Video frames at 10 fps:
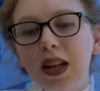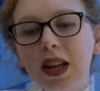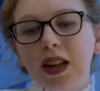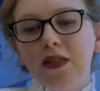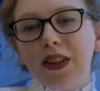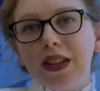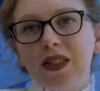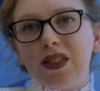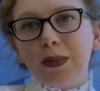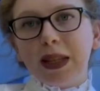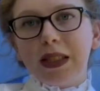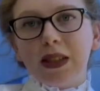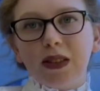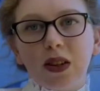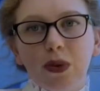invasive
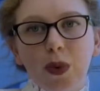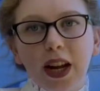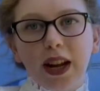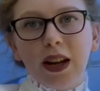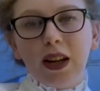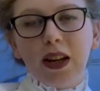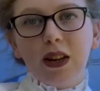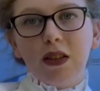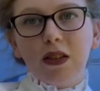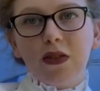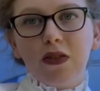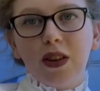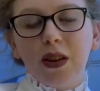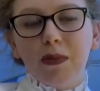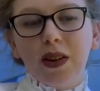species away
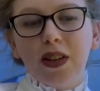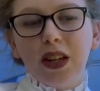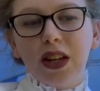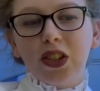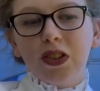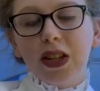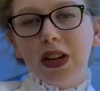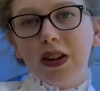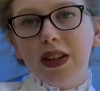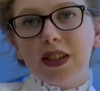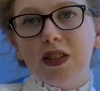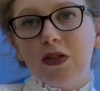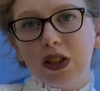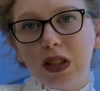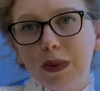from natural areas in the
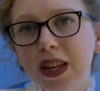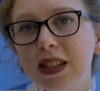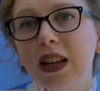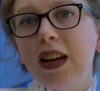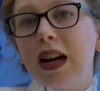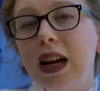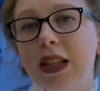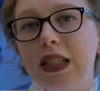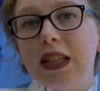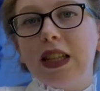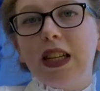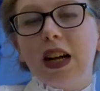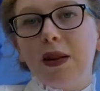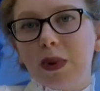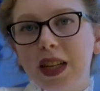first place, ideally
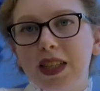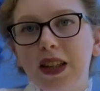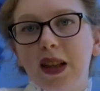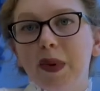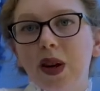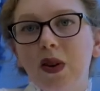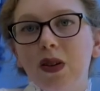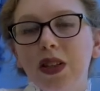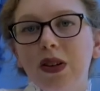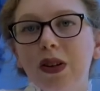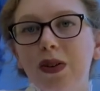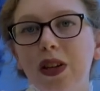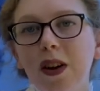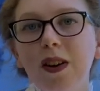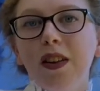not planting them at all in your own
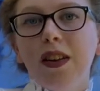yard,